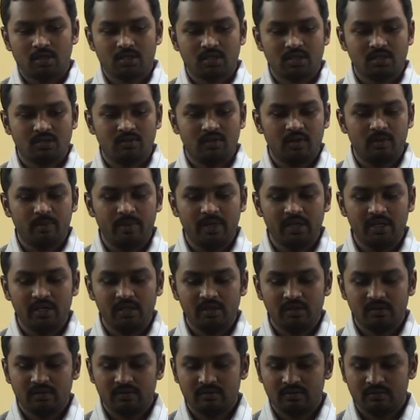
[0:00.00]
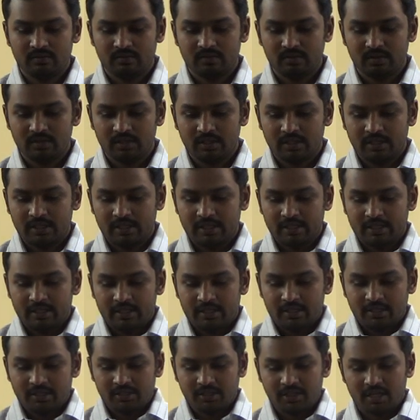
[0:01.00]
Losses will be
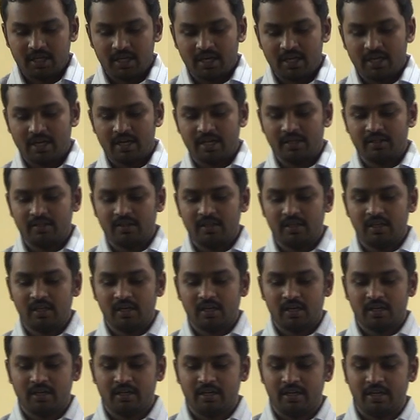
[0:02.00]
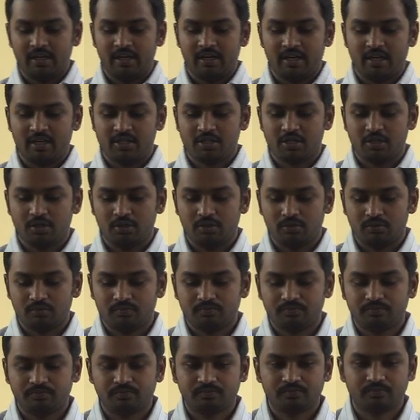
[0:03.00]
shared in the agreed ratio.
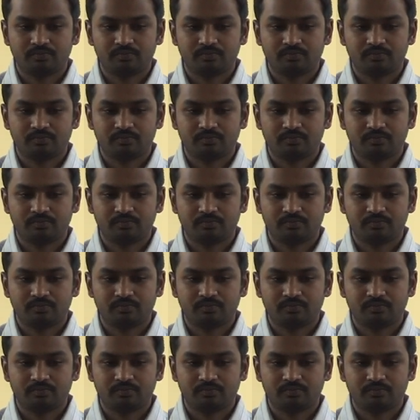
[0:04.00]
